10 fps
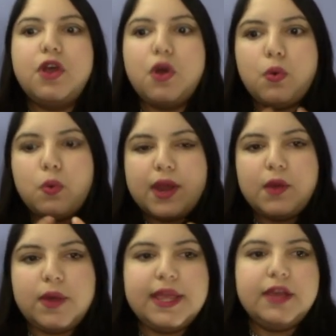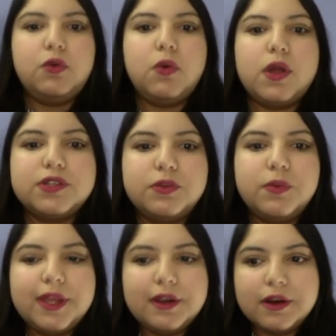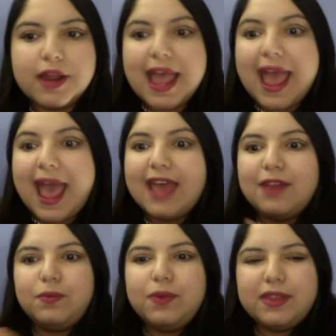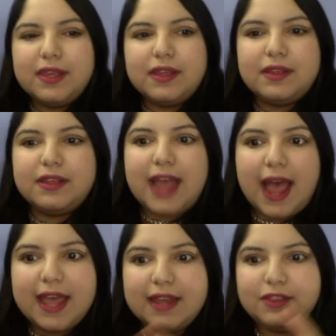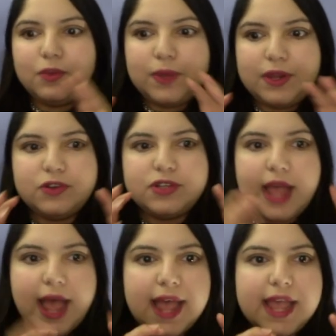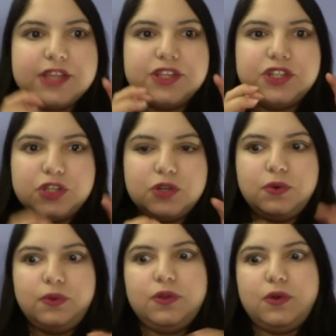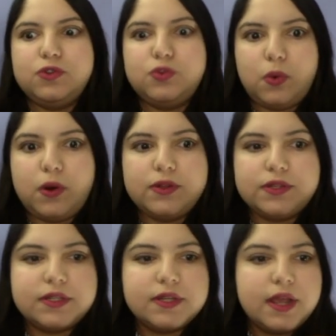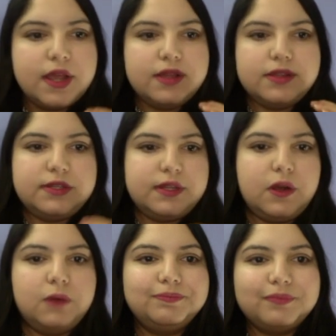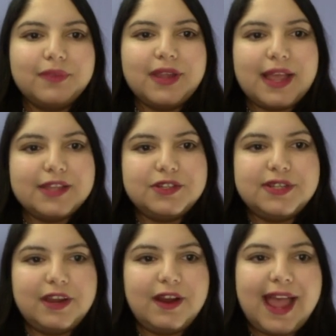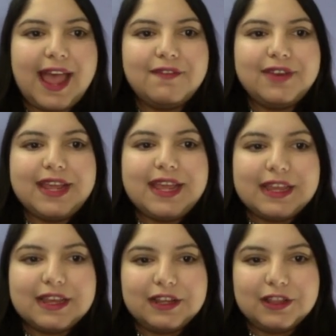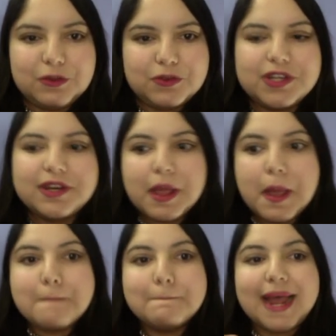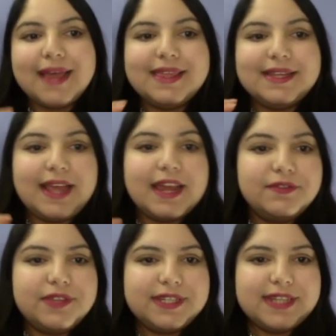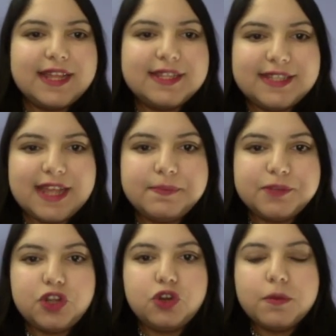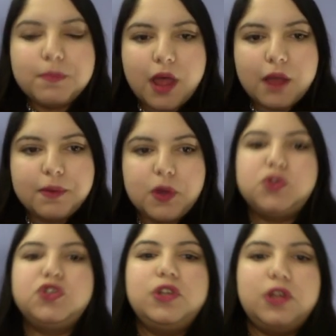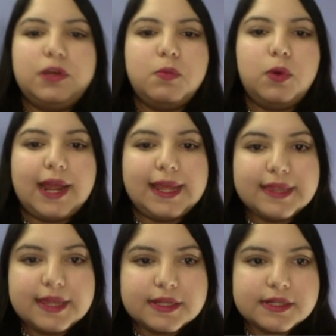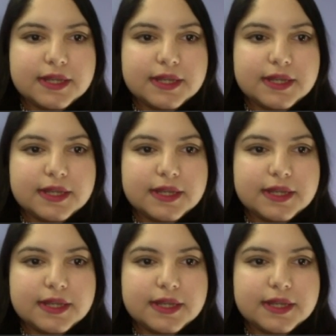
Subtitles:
what I want to get across to the reader and really guide the reader's eyes to those words. So, as you see here, I have an in conclusion. By the end of these 10 steps, your blog post should look more like this.